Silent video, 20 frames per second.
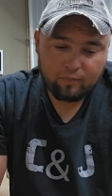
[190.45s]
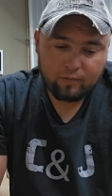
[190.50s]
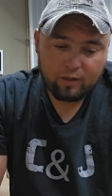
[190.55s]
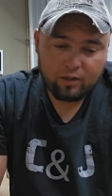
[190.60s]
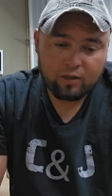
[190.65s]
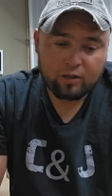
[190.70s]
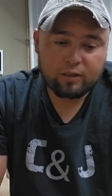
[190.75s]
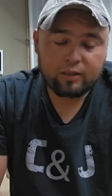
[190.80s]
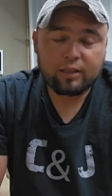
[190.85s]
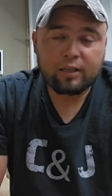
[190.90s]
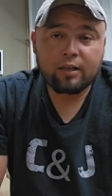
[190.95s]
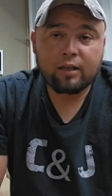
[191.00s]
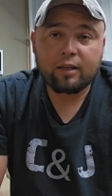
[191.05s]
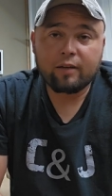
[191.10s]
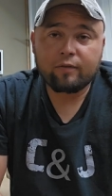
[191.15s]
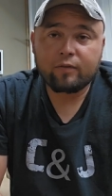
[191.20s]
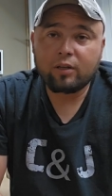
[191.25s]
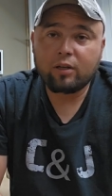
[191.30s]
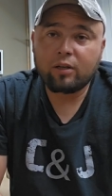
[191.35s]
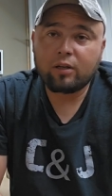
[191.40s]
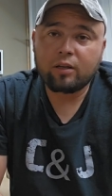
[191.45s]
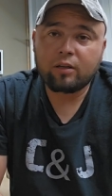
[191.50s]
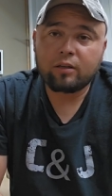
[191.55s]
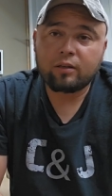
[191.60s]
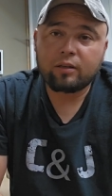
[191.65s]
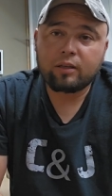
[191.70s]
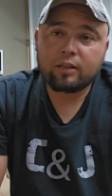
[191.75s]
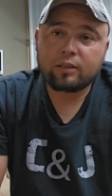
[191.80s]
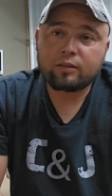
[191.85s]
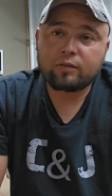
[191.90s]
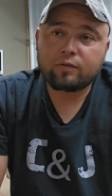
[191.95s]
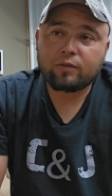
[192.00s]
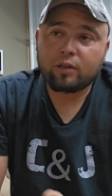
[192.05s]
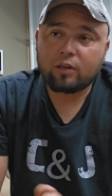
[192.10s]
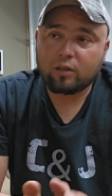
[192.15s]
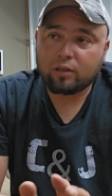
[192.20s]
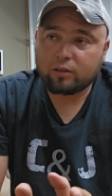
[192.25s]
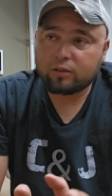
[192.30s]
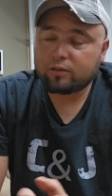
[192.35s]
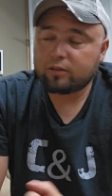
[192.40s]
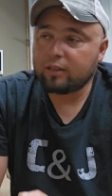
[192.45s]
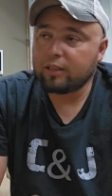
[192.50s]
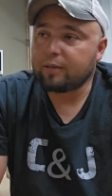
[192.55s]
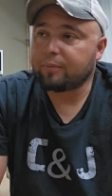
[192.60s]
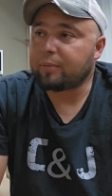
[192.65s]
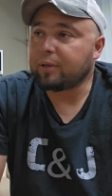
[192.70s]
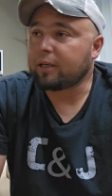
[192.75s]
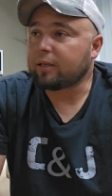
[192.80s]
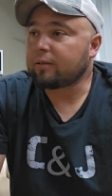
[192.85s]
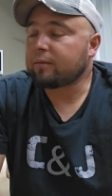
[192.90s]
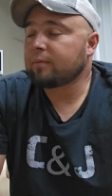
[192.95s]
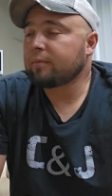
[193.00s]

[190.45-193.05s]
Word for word: hunting I've done as far as sleeping.